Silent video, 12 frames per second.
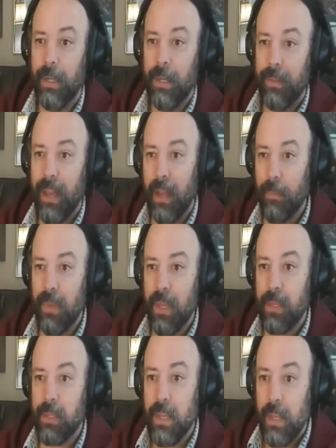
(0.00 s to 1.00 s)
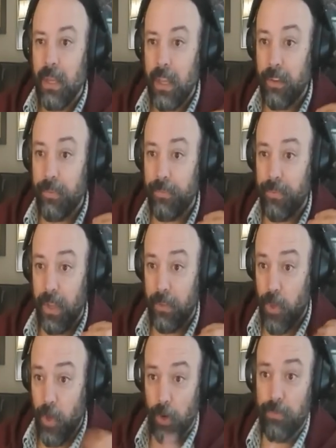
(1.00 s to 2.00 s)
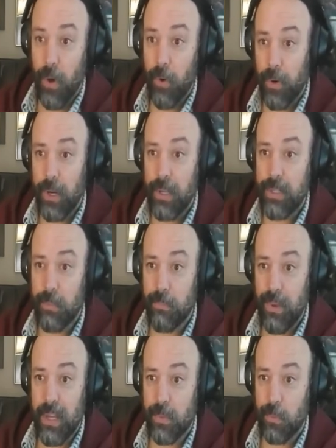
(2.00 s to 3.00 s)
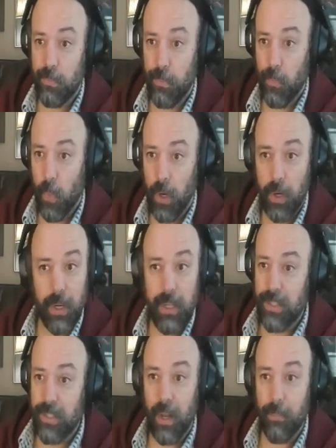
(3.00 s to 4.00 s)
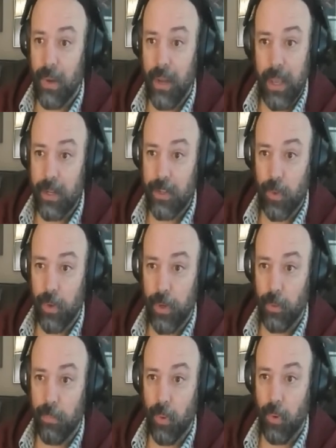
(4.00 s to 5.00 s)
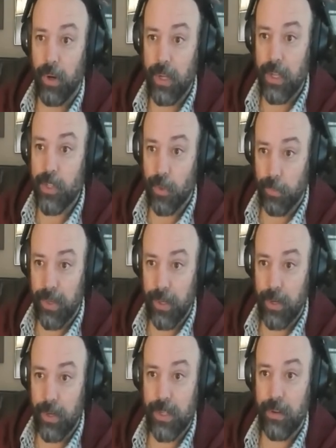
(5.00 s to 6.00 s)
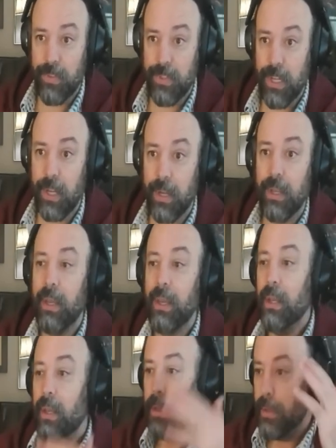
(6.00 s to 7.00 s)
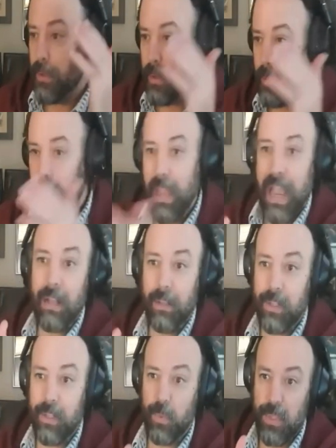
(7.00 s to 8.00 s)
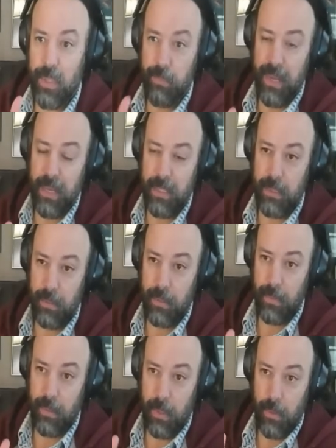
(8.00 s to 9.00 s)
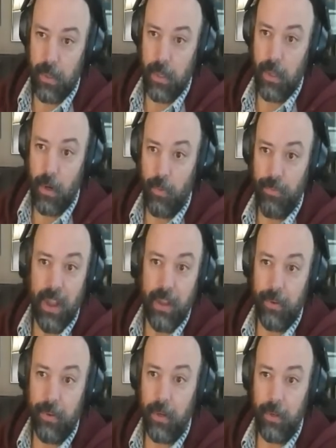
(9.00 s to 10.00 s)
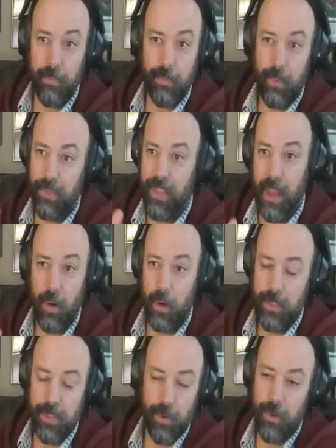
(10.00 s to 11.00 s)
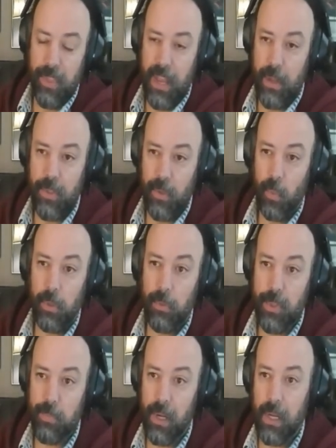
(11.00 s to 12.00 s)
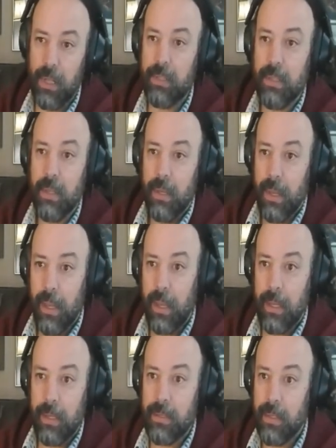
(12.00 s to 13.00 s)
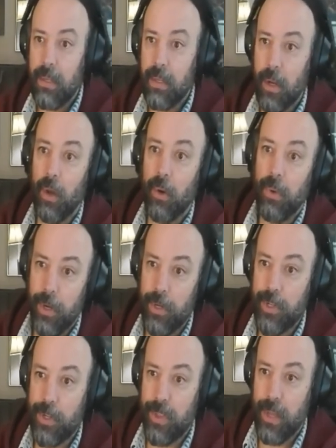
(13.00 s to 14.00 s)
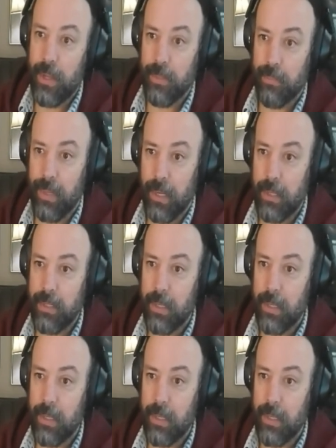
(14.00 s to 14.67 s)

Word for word: That means if you're voted as the best work, it's not my editorial board, it's your peers that have said, Alex was the best, 1,000 word response. And, here's your $1,000.